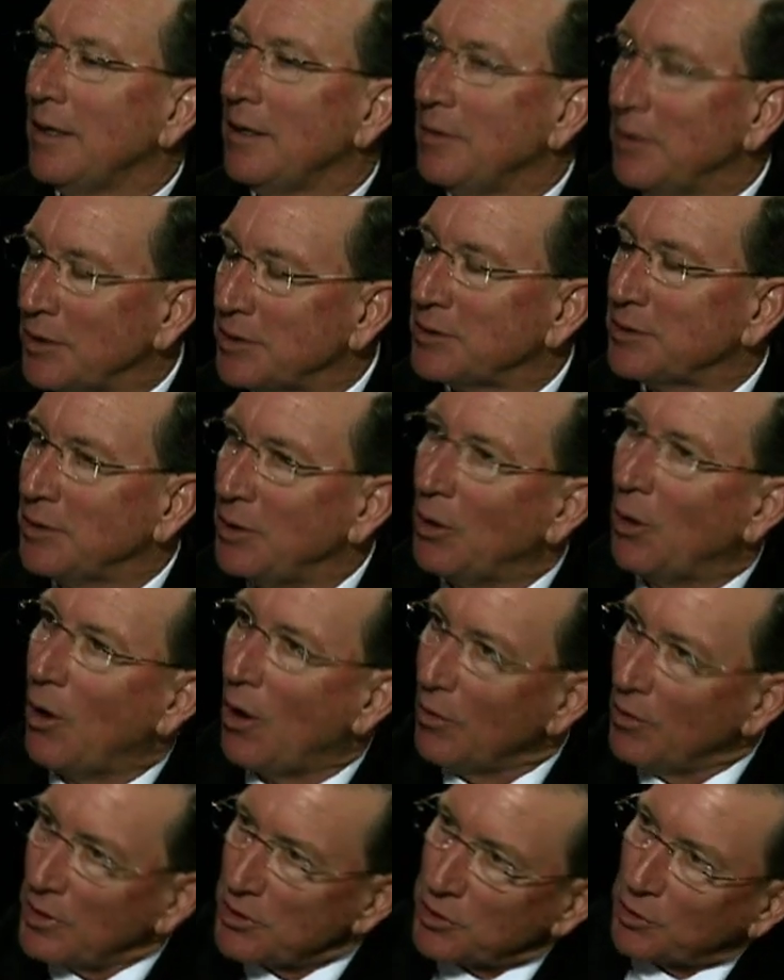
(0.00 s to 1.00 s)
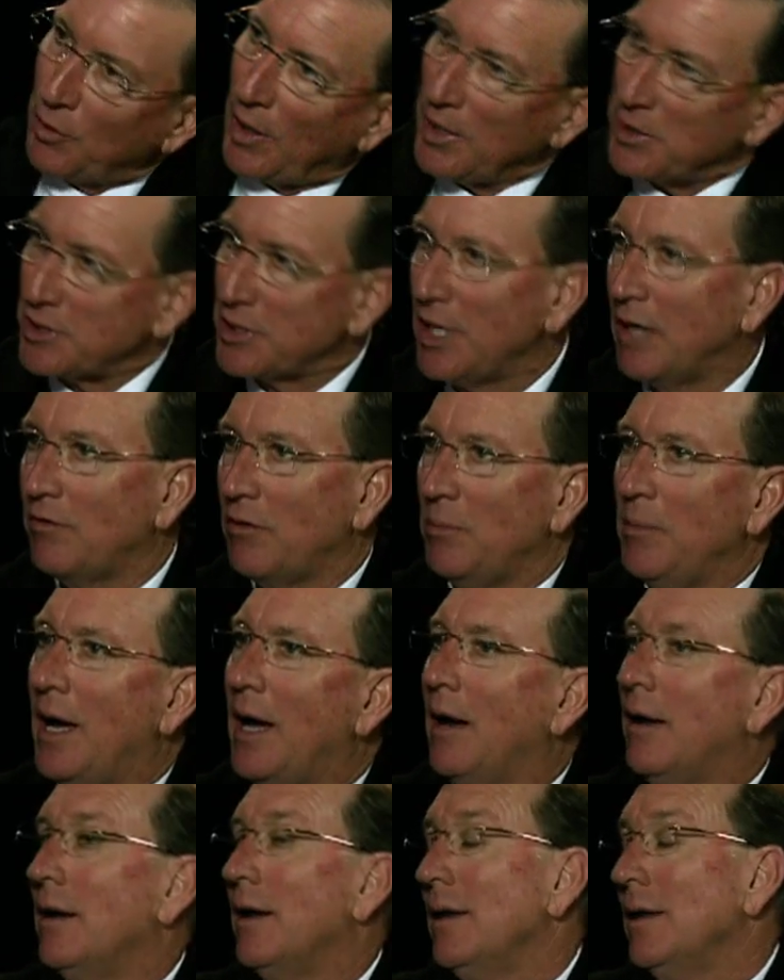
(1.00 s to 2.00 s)
this you know all this great stuff
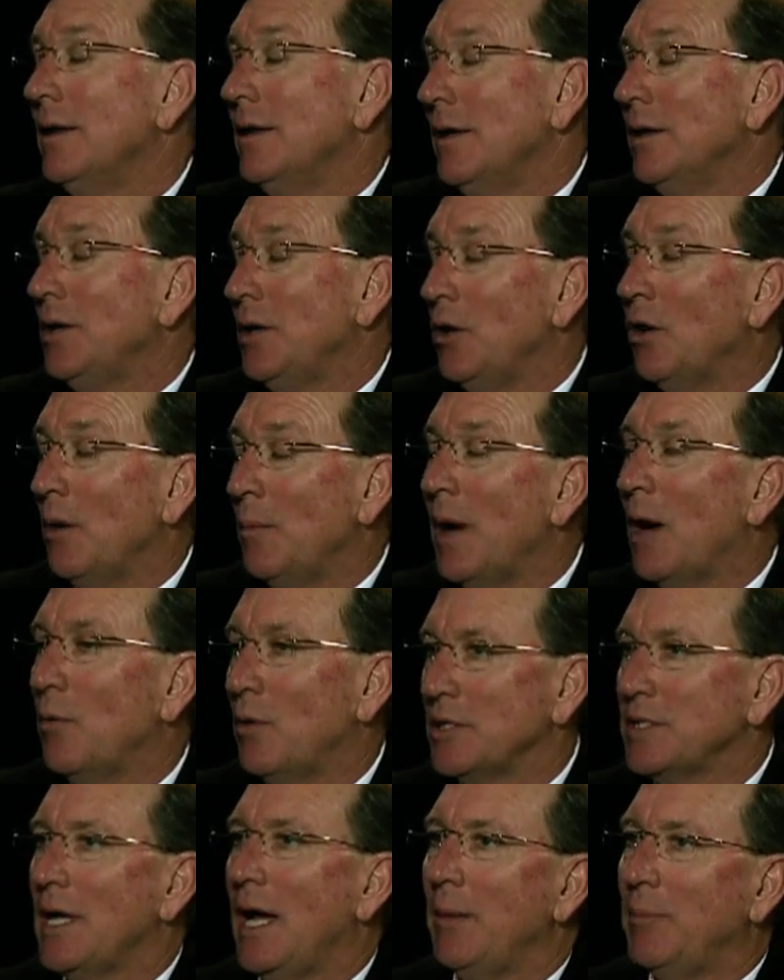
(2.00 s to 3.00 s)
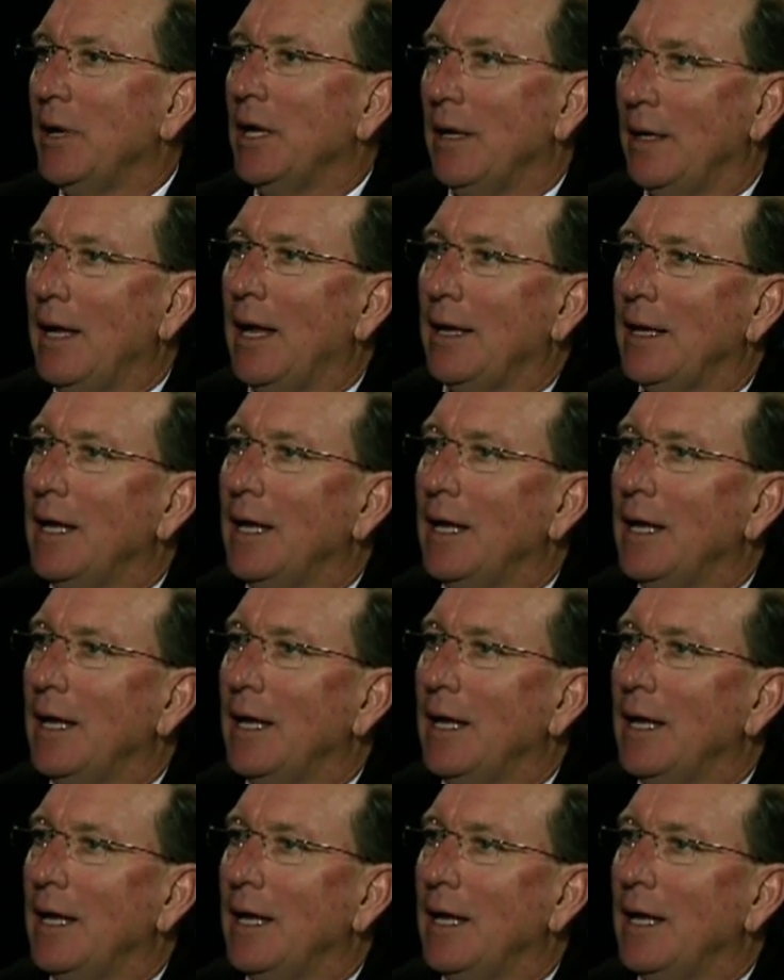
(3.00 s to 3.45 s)
about." You know about what's happening in that